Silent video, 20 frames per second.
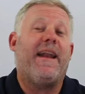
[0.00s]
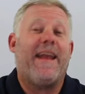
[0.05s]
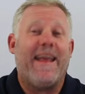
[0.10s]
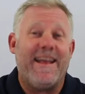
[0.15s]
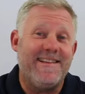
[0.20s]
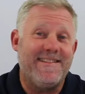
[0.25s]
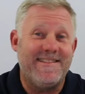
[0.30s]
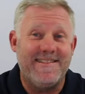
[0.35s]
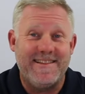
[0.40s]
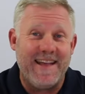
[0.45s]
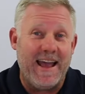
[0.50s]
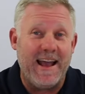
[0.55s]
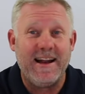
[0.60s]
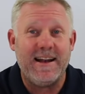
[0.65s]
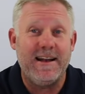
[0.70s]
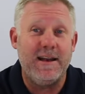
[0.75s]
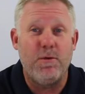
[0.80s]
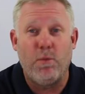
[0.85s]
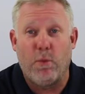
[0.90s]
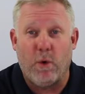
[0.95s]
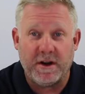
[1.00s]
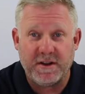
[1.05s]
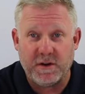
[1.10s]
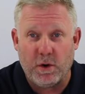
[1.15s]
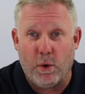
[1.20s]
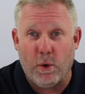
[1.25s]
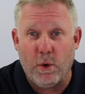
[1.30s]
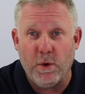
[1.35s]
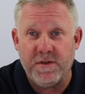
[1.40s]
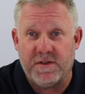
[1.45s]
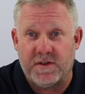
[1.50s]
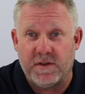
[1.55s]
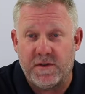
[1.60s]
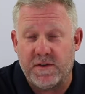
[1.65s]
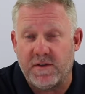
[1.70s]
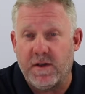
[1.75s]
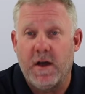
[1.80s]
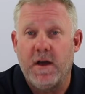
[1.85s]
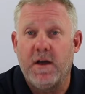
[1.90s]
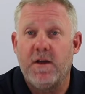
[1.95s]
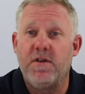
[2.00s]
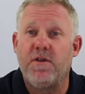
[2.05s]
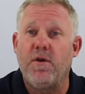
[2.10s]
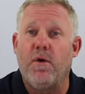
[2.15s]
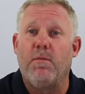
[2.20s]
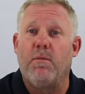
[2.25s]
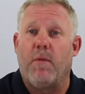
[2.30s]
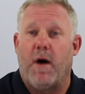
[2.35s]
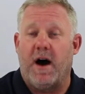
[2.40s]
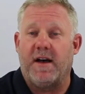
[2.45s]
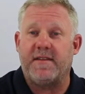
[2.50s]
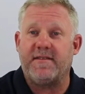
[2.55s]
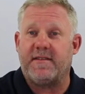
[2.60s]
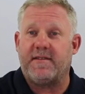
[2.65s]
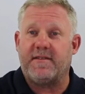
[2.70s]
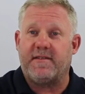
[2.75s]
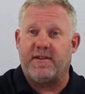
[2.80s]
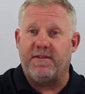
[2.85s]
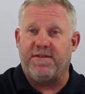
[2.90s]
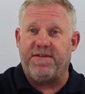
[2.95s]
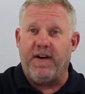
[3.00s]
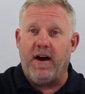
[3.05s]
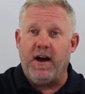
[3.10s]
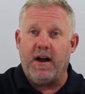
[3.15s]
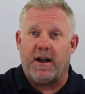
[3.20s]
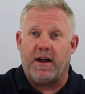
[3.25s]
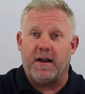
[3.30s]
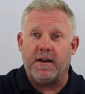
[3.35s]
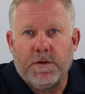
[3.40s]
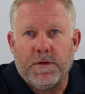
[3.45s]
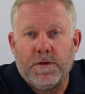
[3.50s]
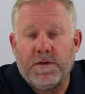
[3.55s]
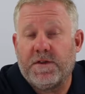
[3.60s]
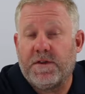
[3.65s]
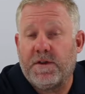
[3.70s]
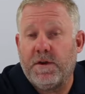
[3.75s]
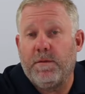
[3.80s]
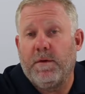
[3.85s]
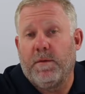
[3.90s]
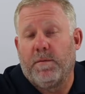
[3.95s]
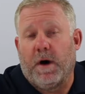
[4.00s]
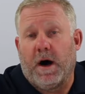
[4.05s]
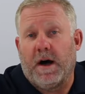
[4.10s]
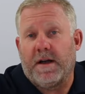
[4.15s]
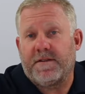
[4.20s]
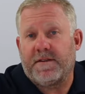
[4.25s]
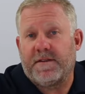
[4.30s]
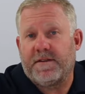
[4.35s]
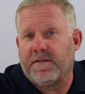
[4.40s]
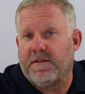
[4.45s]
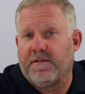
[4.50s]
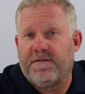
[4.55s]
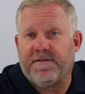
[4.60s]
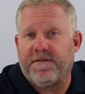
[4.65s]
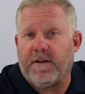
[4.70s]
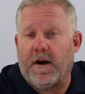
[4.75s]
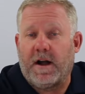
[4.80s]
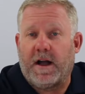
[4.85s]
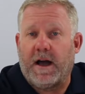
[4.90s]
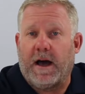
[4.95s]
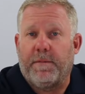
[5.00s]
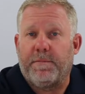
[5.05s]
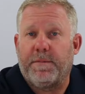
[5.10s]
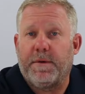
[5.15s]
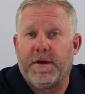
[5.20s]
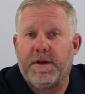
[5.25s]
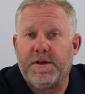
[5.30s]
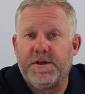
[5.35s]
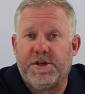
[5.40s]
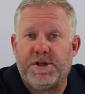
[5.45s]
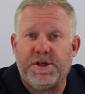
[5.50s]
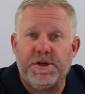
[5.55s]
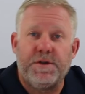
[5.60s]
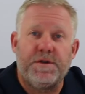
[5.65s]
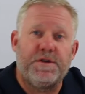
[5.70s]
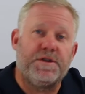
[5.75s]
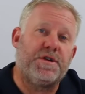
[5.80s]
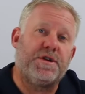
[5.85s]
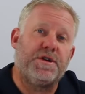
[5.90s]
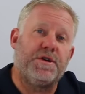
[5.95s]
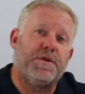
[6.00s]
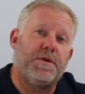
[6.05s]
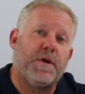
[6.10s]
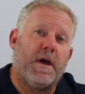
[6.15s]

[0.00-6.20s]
exactly what causes your masks to fog. Scuba masks fog up due to